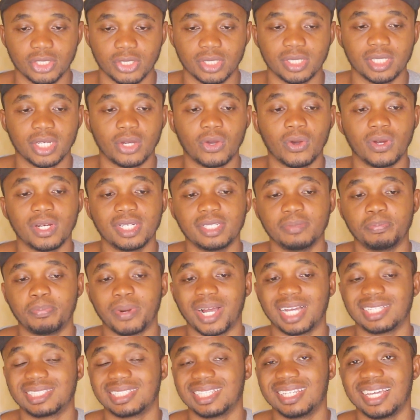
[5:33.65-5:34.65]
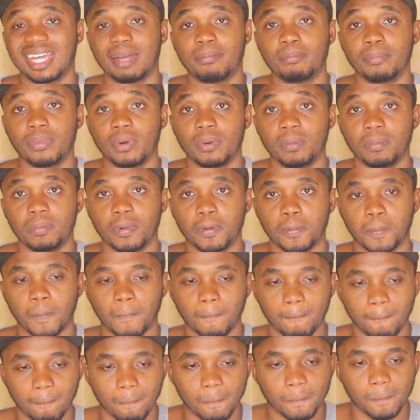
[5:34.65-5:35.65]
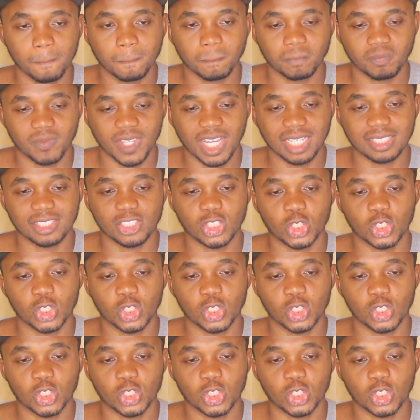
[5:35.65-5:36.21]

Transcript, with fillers: They call it the Brazilian bum that